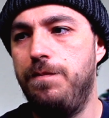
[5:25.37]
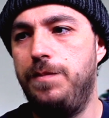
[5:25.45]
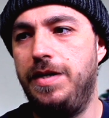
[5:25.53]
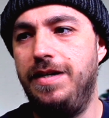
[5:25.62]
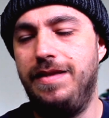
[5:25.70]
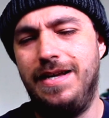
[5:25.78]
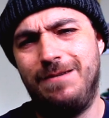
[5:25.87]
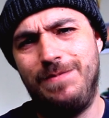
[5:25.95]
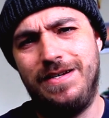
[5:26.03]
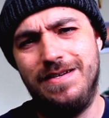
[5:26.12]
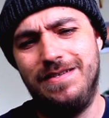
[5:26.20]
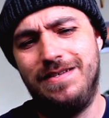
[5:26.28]
but that's
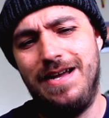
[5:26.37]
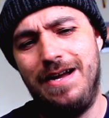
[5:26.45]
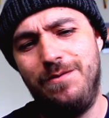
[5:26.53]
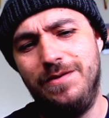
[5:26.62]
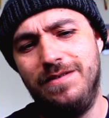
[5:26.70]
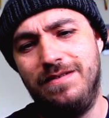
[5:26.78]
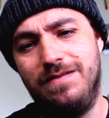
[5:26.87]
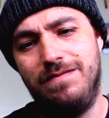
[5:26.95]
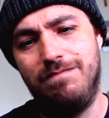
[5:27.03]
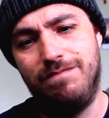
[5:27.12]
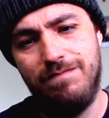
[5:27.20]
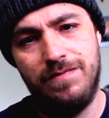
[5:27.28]
because I was
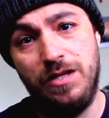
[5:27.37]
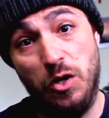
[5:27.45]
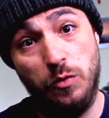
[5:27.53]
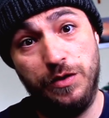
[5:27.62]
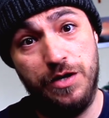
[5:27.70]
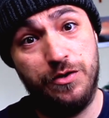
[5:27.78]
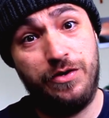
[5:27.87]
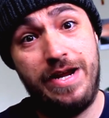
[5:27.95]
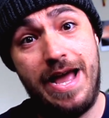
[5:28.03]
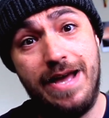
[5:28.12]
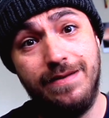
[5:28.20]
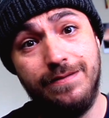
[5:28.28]
the only other
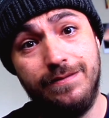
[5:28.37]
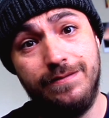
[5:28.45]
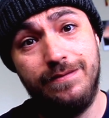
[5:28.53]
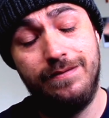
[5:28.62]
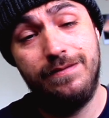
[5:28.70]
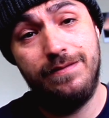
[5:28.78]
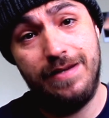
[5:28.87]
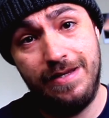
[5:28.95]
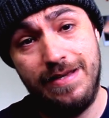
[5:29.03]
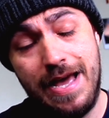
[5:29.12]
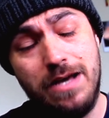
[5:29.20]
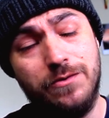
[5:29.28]
cat in
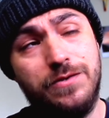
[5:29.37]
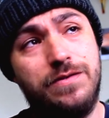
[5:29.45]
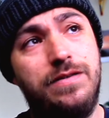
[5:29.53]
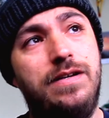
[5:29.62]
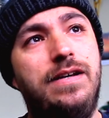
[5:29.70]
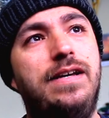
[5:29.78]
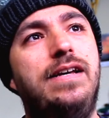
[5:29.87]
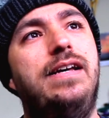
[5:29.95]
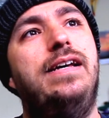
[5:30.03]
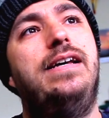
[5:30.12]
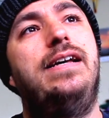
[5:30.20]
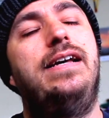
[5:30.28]
the house.
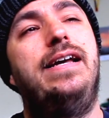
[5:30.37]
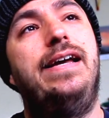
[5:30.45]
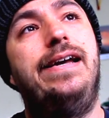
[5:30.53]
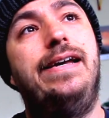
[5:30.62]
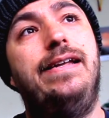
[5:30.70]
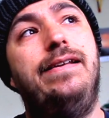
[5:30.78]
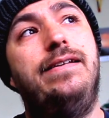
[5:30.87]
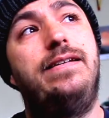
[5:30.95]
And